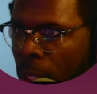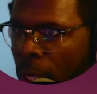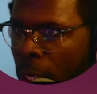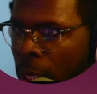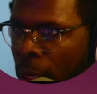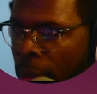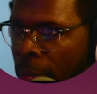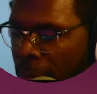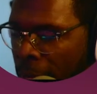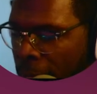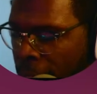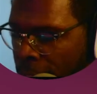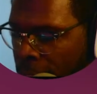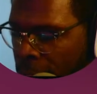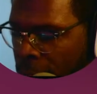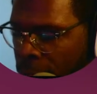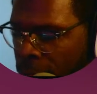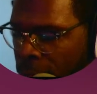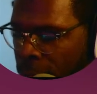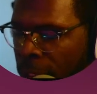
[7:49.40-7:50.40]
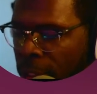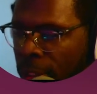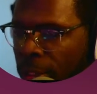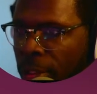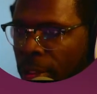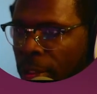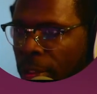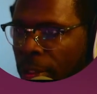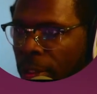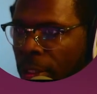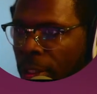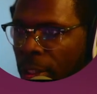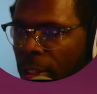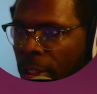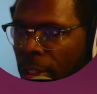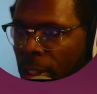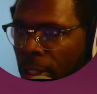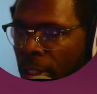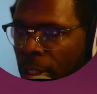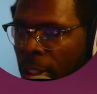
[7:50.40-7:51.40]
by doing
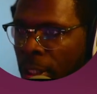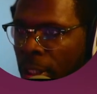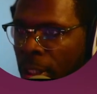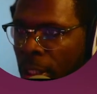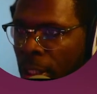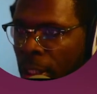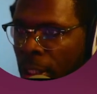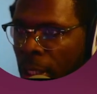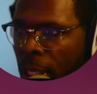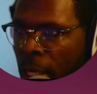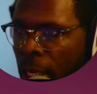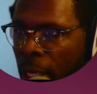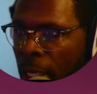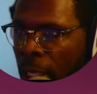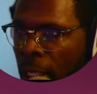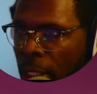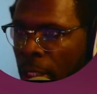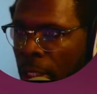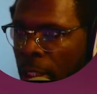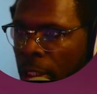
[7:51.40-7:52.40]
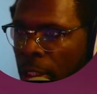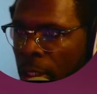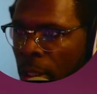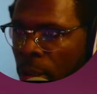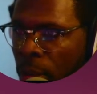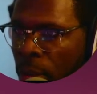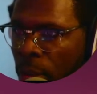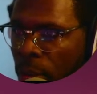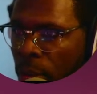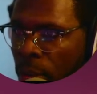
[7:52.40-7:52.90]
an A and O,